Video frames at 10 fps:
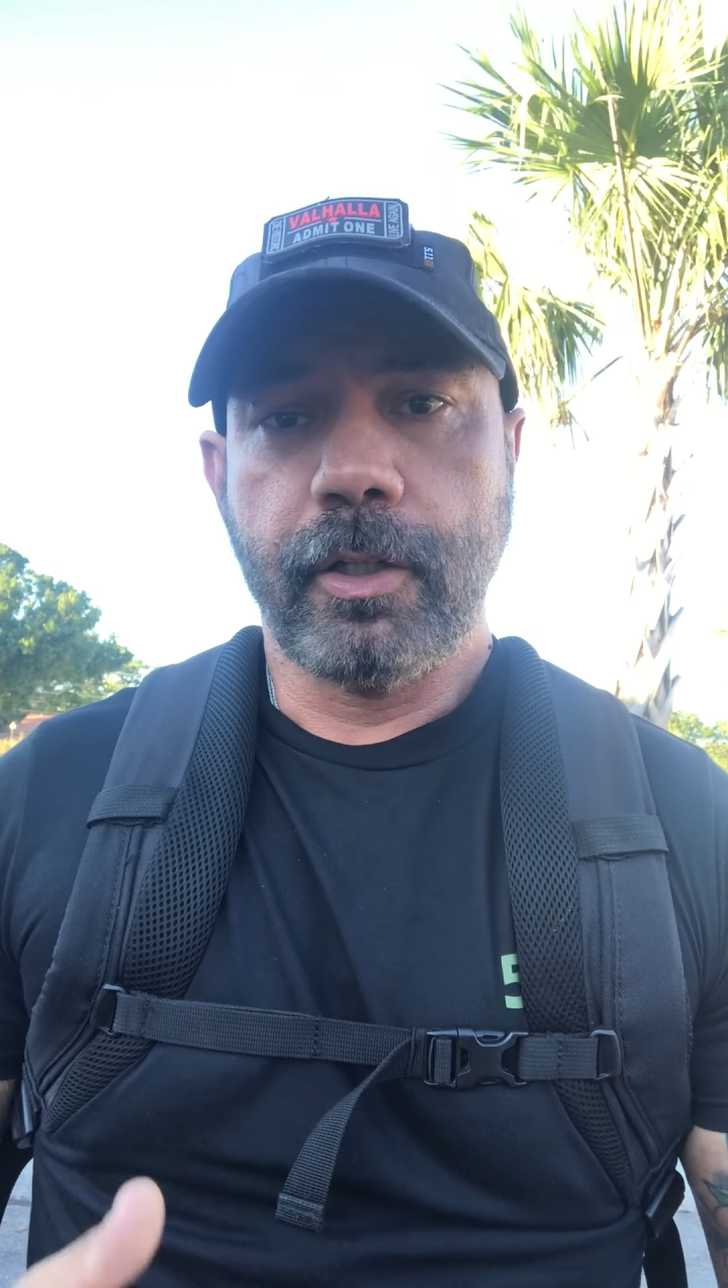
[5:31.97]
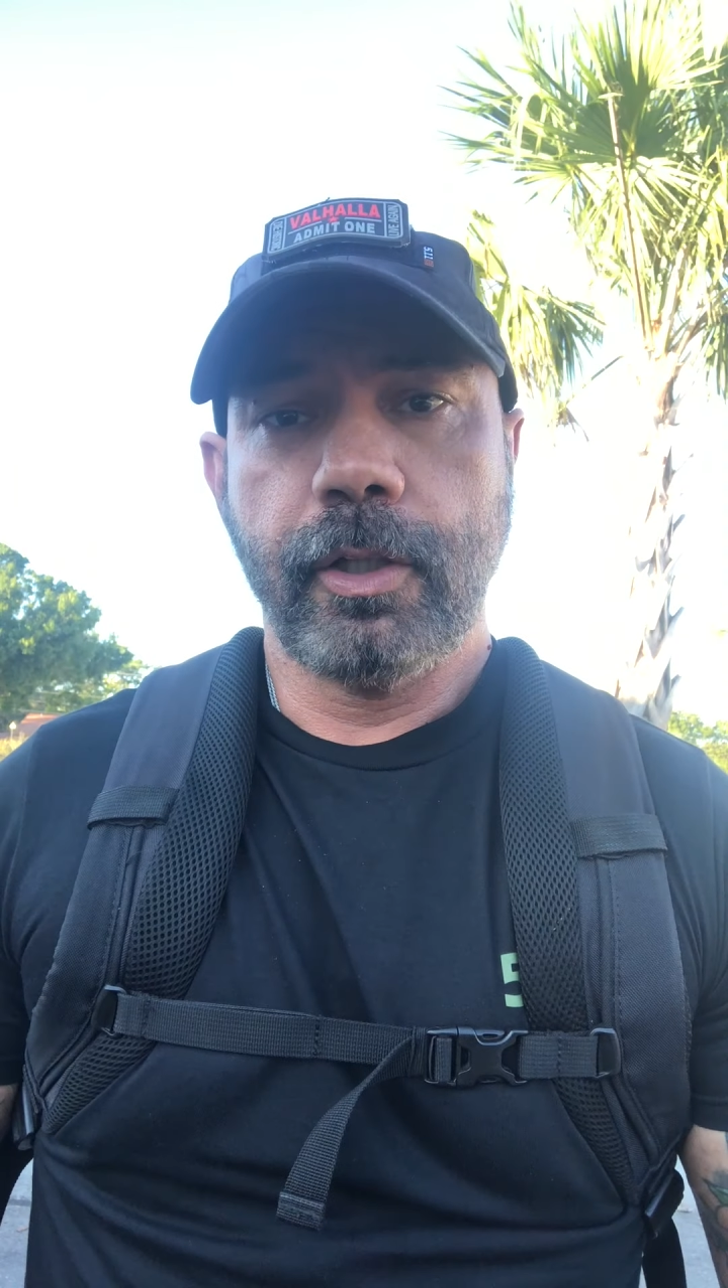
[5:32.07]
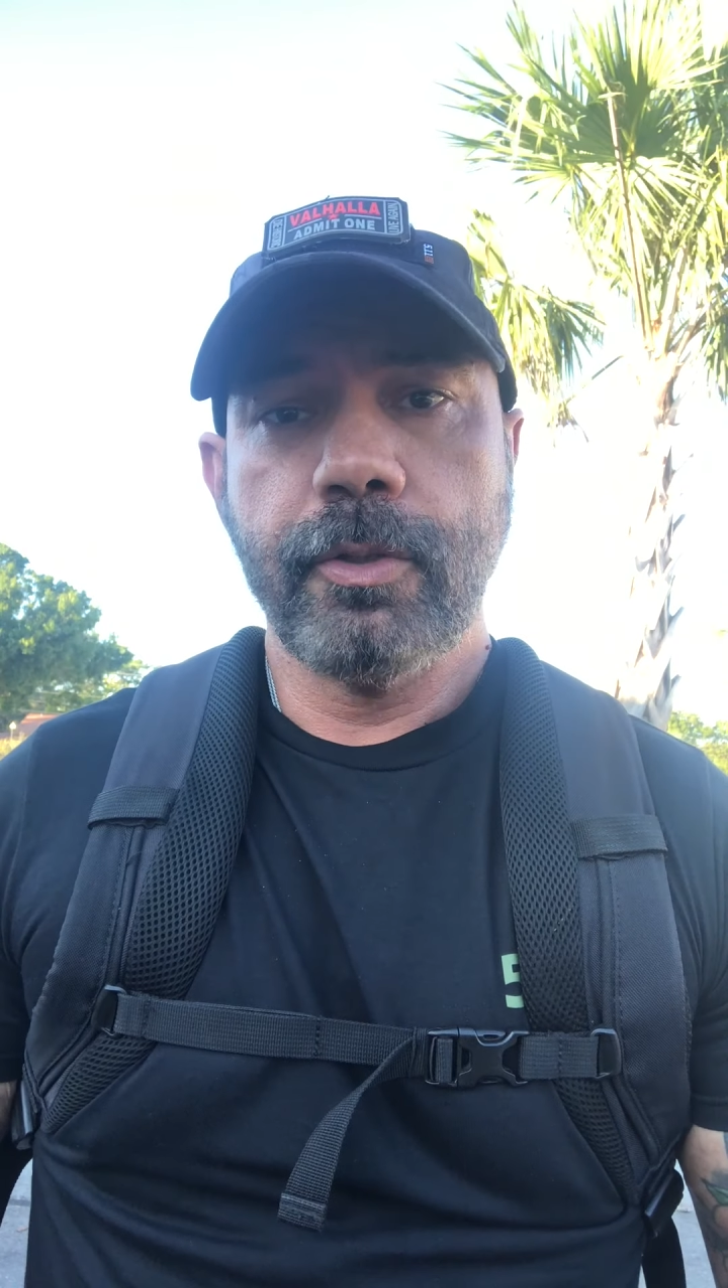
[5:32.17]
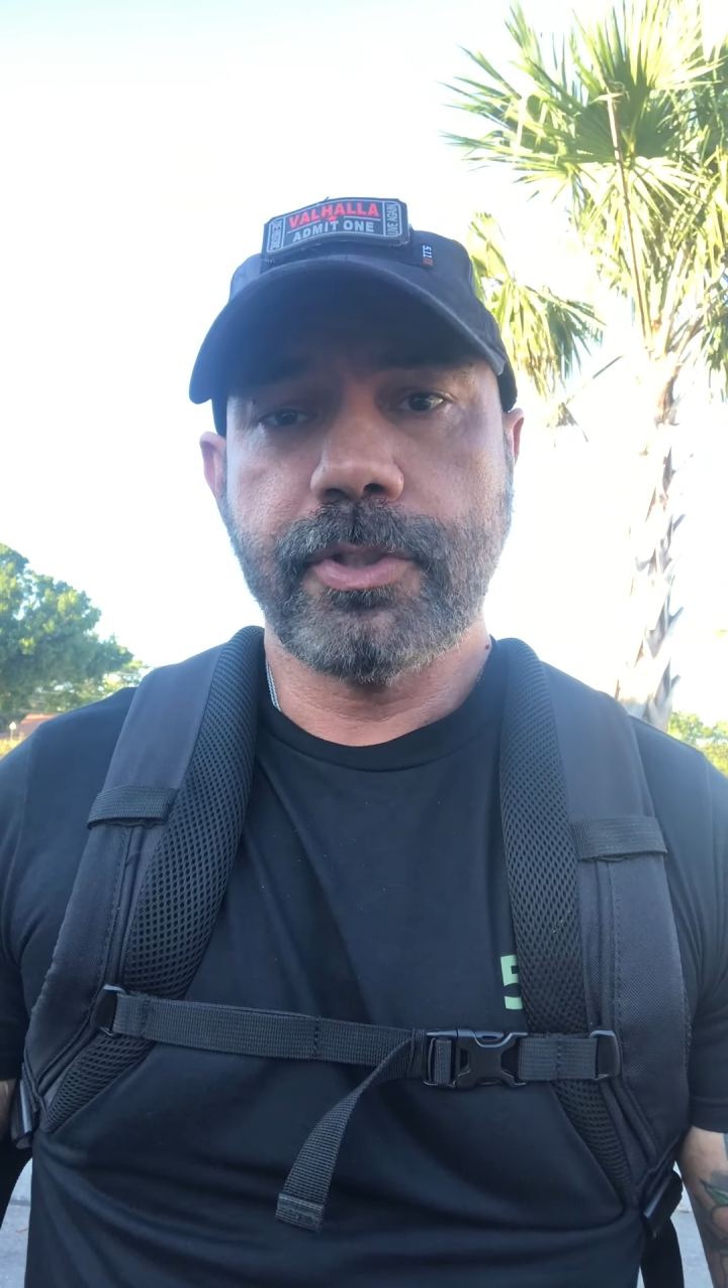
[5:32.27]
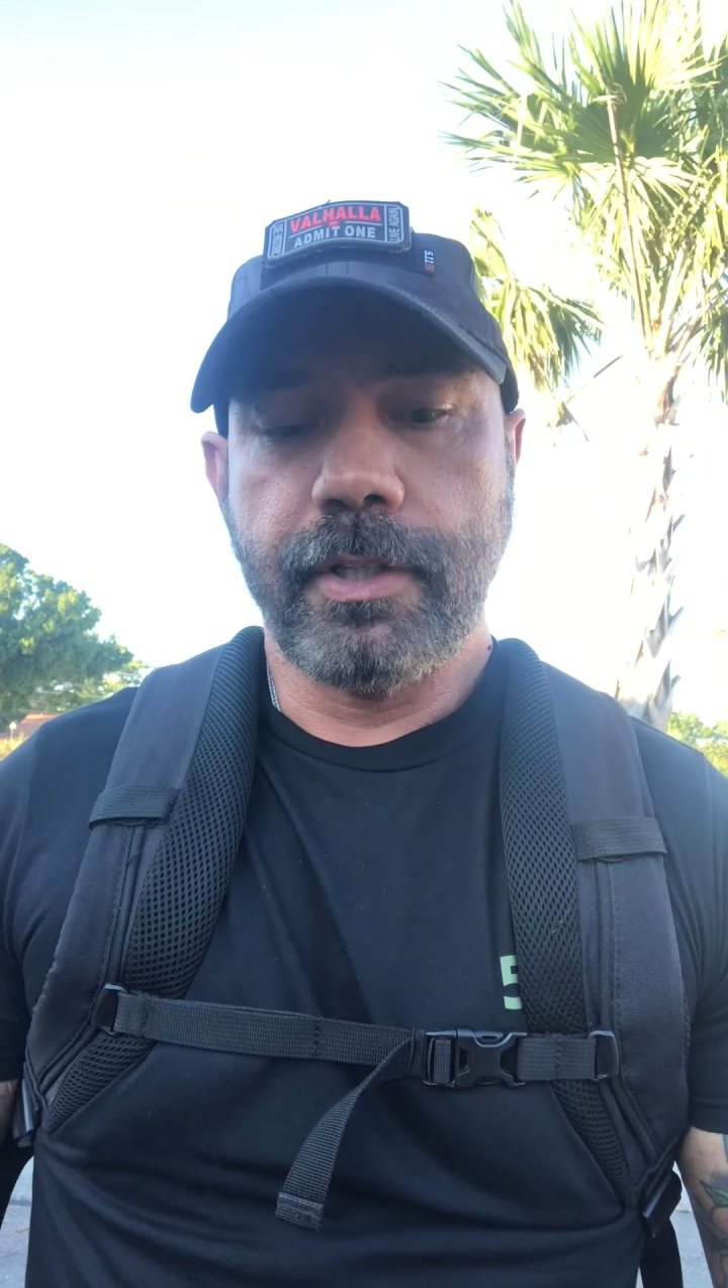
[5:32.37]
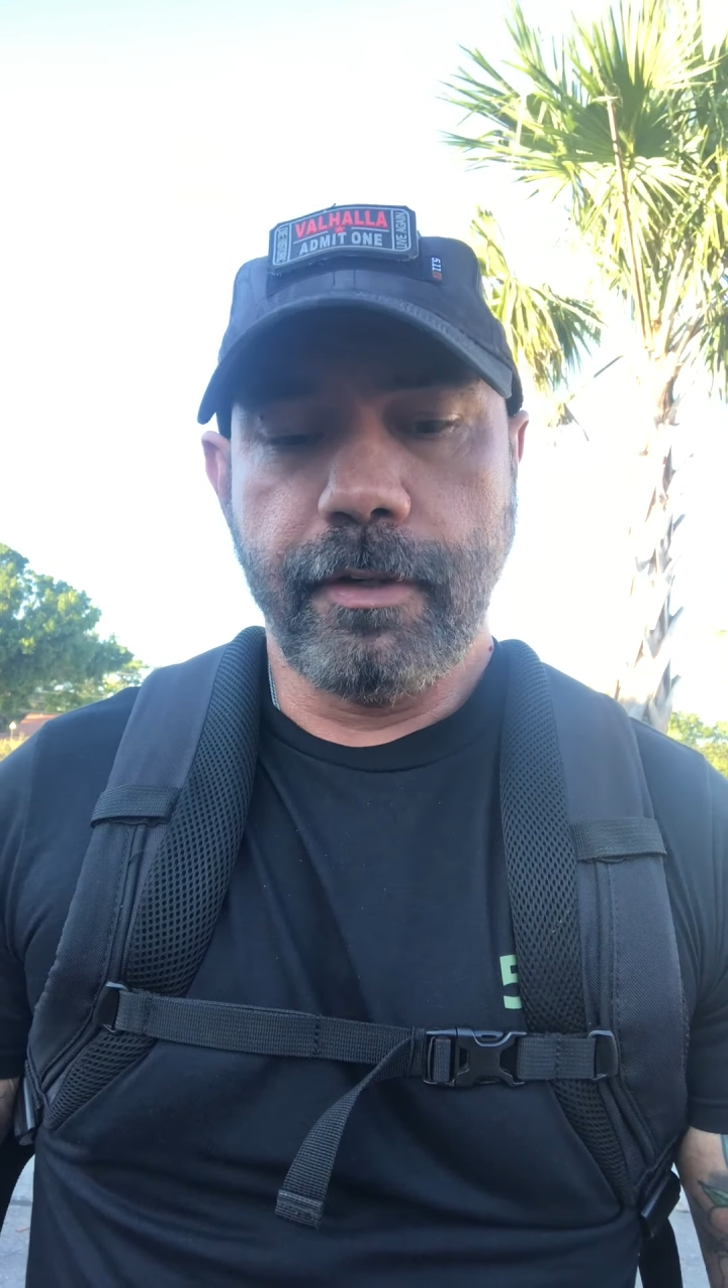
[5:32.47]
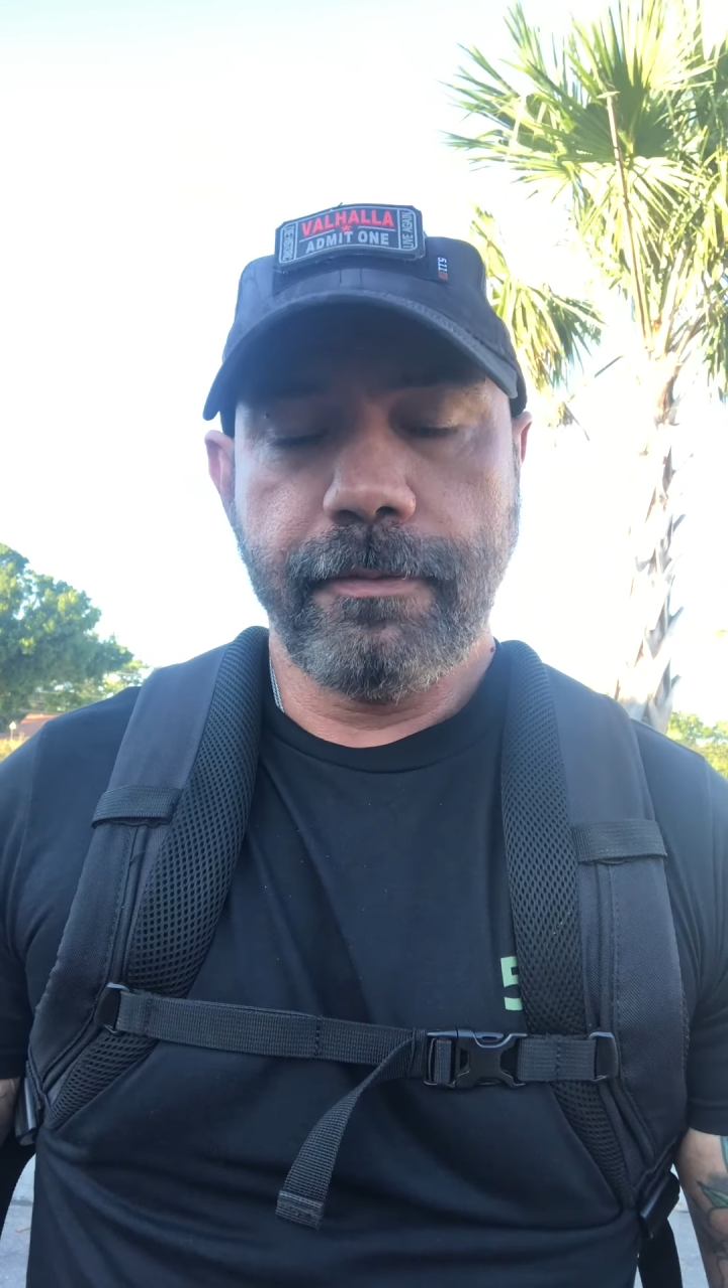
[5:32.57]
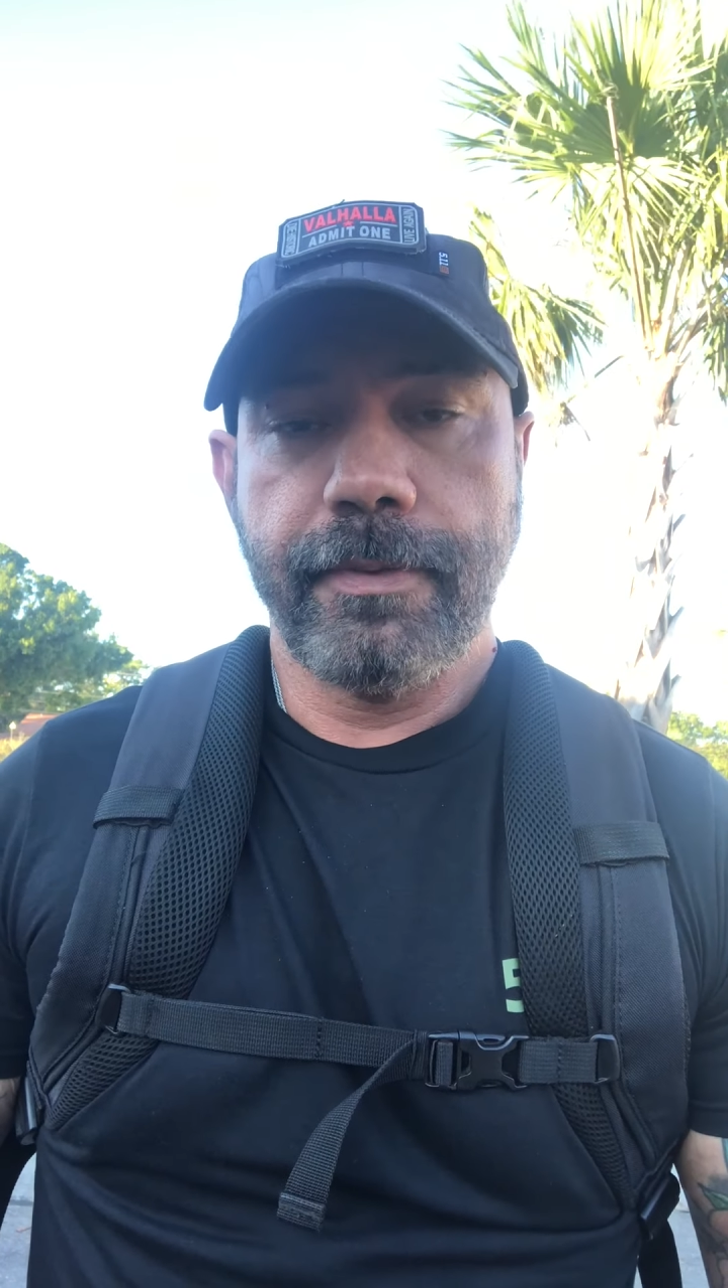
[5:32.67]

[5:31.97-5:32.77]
close enough,